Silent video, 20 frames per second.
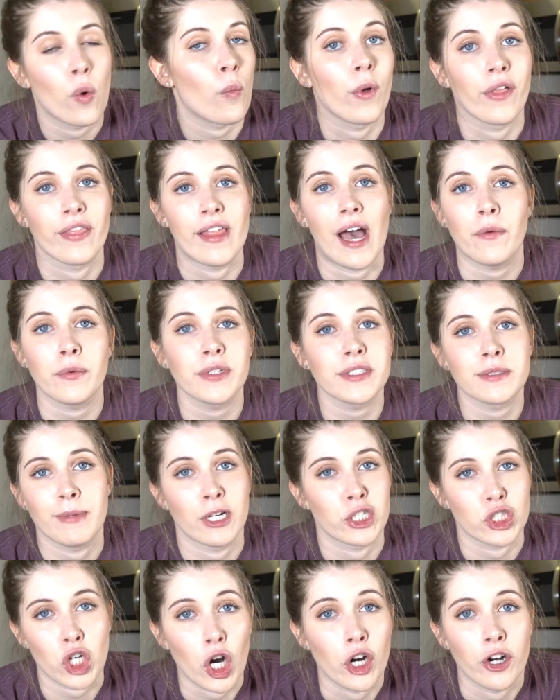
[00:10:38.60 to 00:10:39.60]
Well, that was
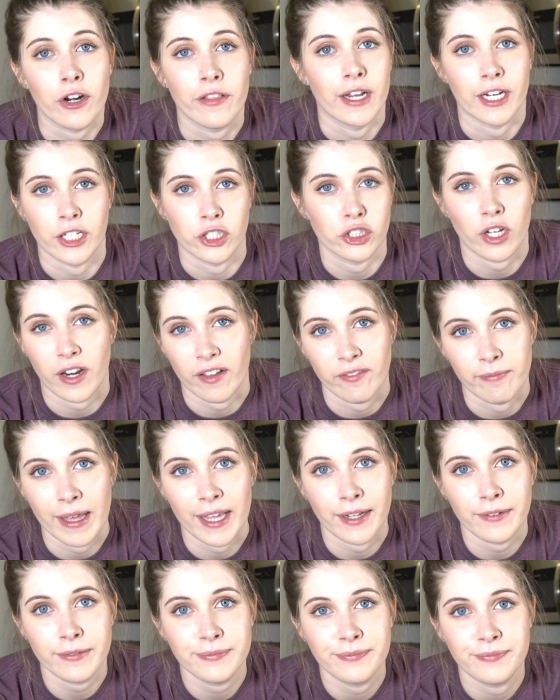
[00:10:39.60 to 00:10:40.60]
much harder than it should have
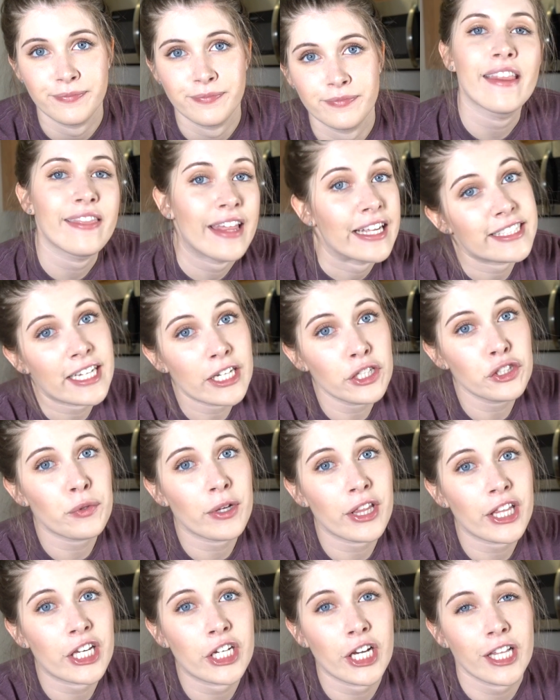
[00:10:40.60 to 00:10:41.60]
been. They taste
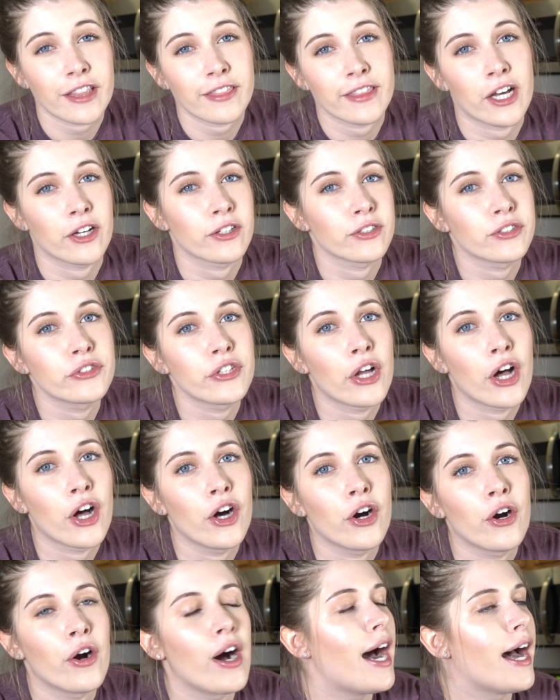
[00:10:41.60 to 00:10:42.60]
really good though, so
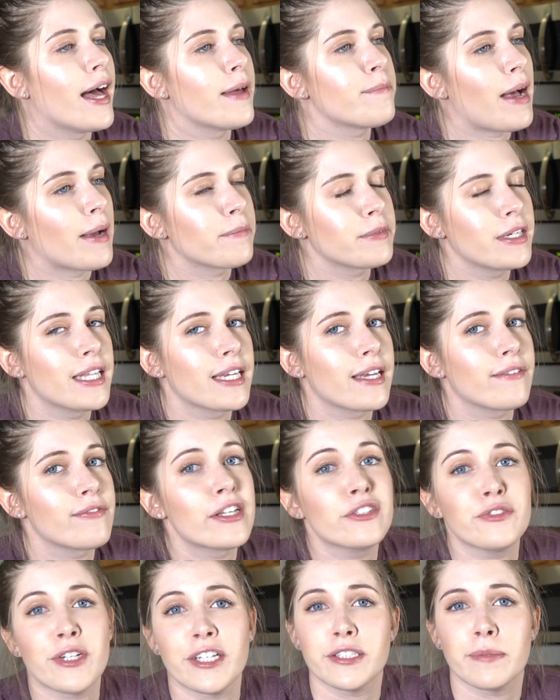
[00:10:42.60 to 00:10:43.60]
I'm gonna give
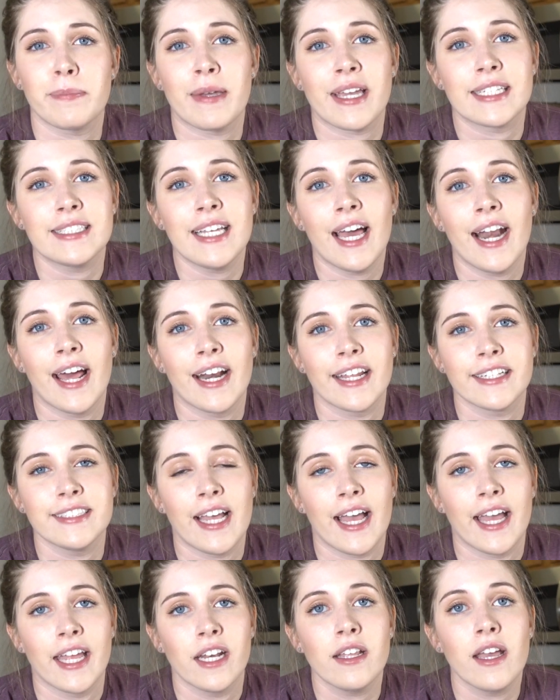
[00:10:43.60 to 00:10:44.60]
this recipe a 10 out of
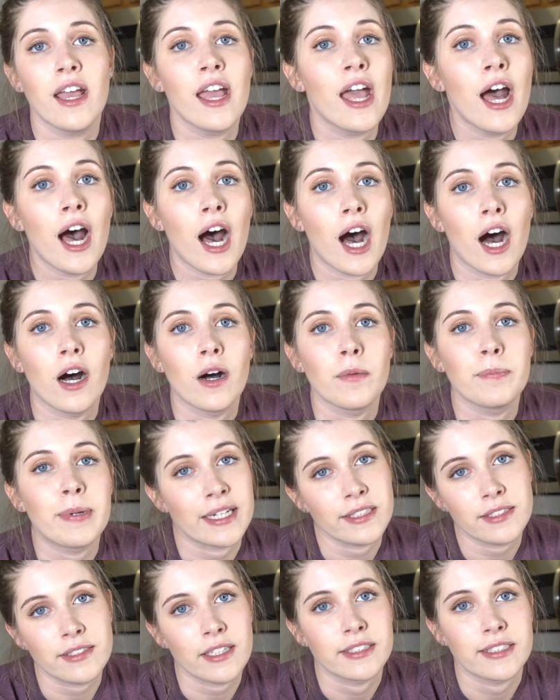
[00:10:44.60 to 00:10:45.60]
10. I'll
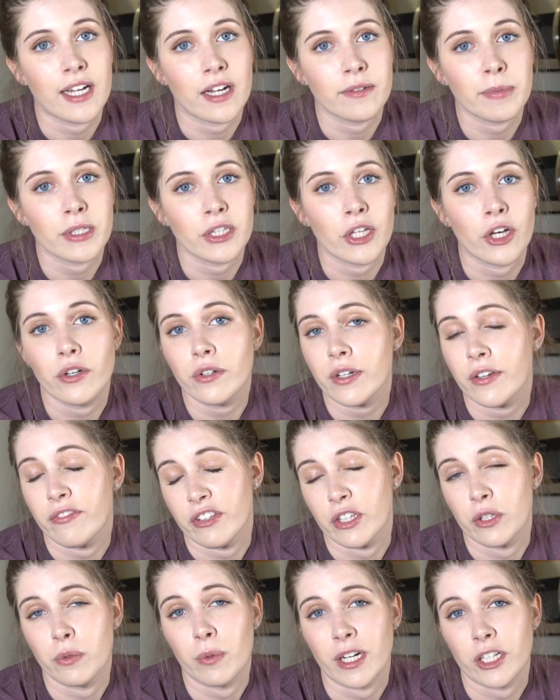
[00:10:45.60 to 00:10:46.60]
paste it down below if
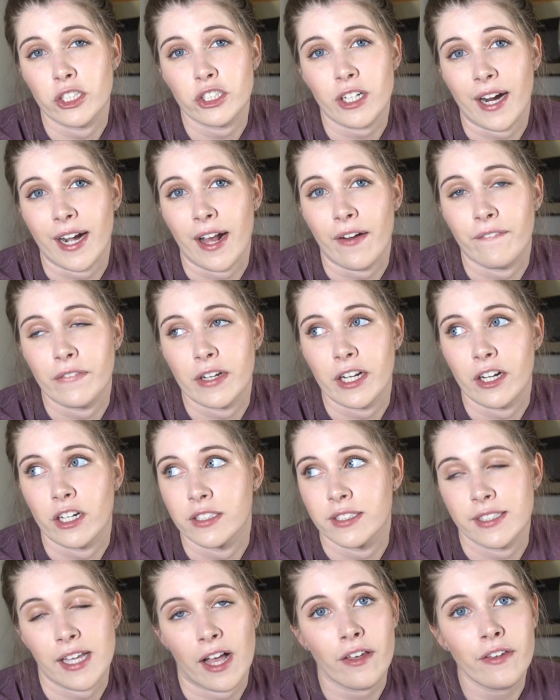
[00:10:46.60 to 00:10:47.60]
you want to try it out for
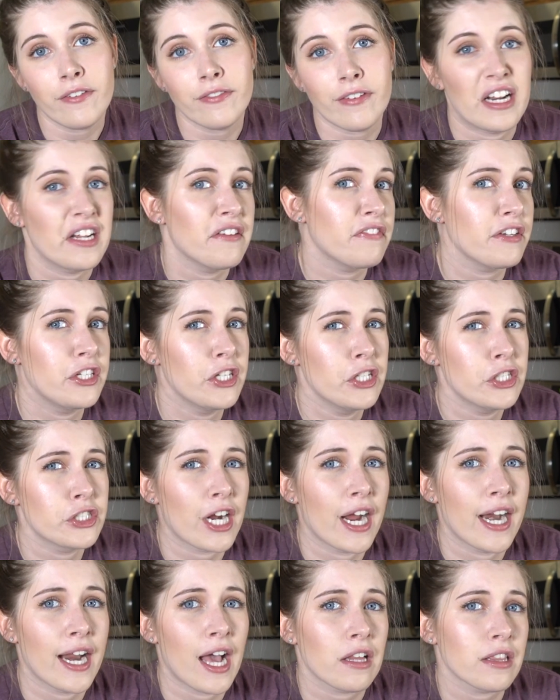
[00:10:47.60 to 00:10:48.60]
yourself. And if you do
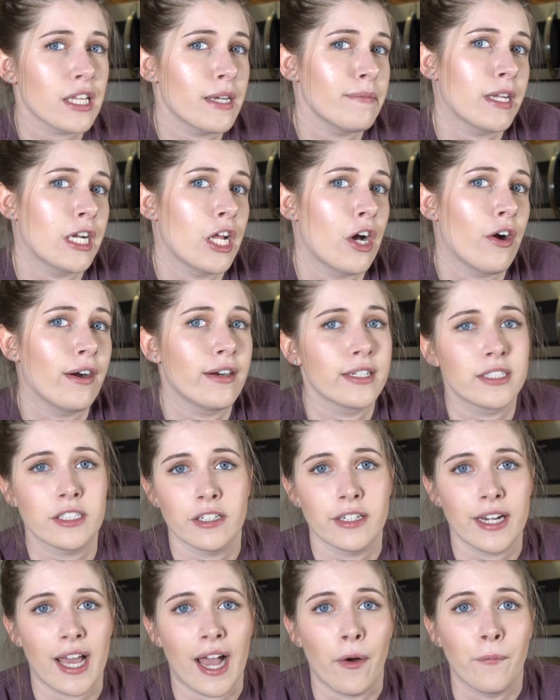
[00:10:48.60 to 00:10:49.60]
try it out, let me know how it
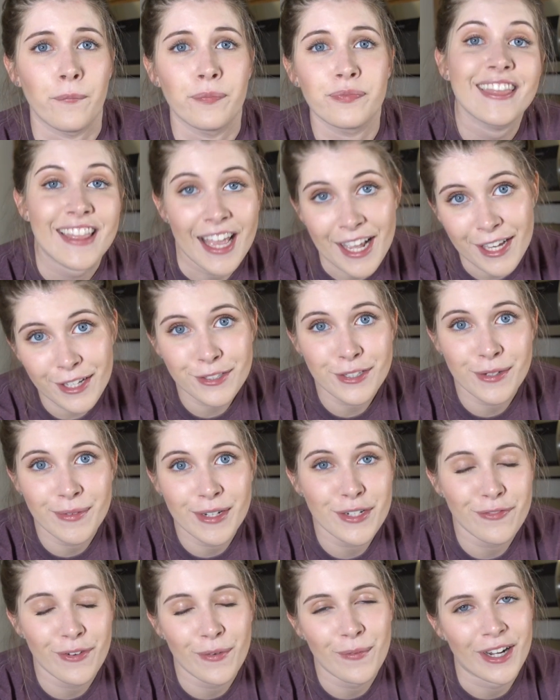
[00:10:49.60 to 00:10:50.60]
turned out. Thank you so
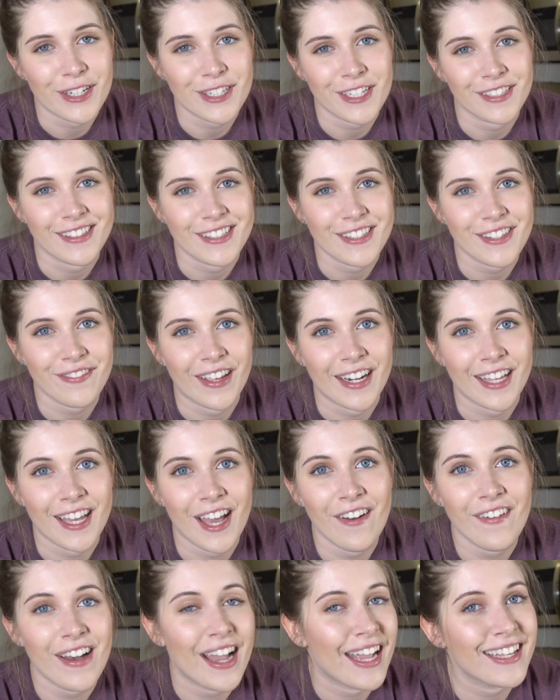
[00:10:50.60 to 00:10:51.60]
much for watching this
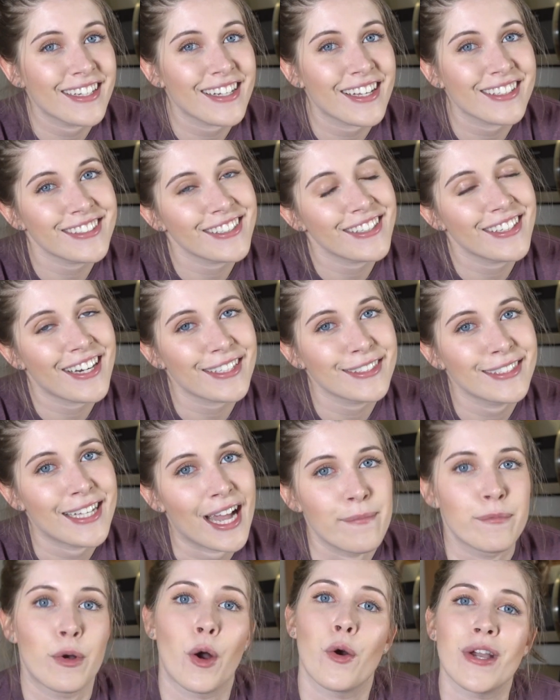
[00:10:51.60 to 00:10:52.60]
video, and I'll see you next
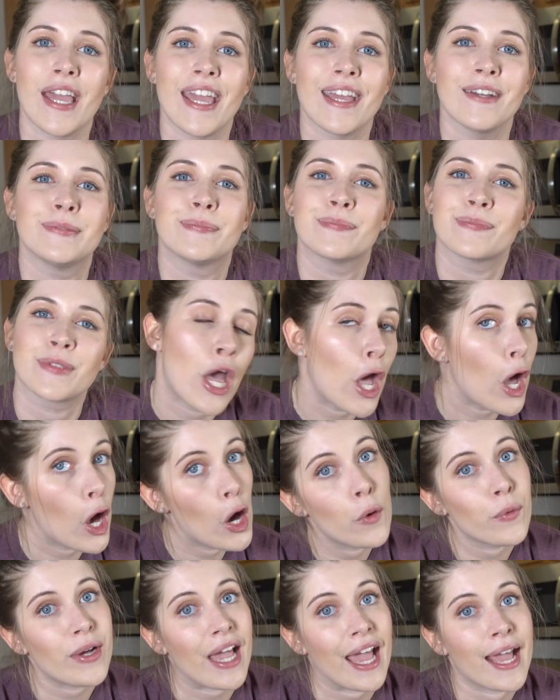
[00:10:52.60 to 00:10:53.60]
time, okay?
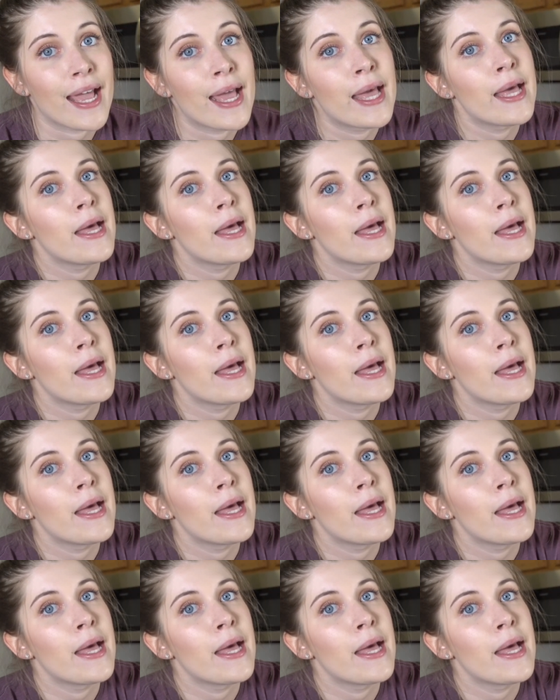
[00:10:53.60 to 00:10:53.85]
Okay.